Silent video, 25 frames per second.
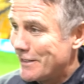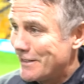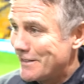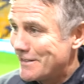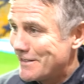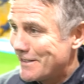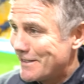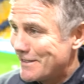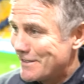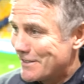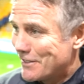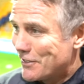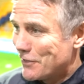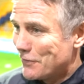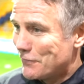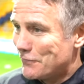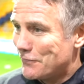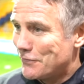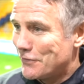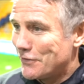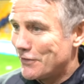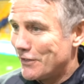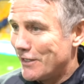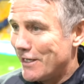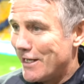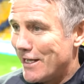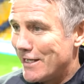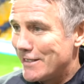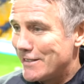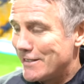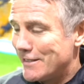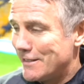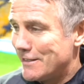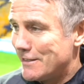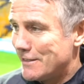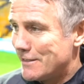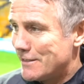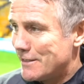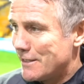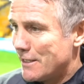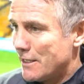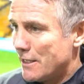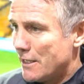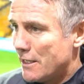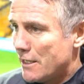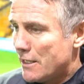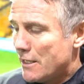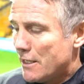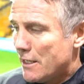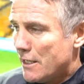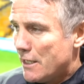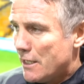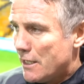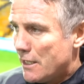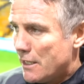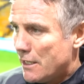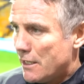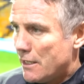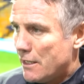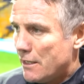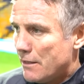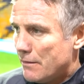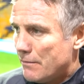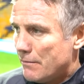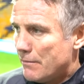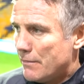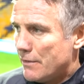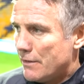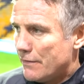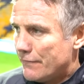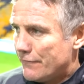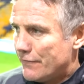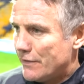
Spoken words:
He's a confident lad, and I